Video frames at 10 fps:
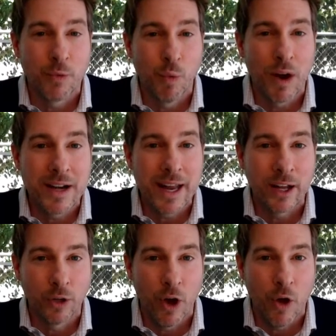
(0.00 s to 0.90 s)
one day
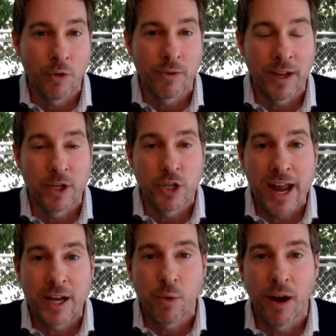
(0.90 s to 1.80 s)
alone in
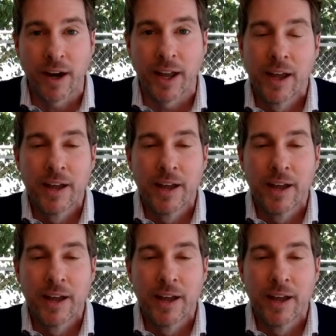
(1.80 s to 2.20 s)
January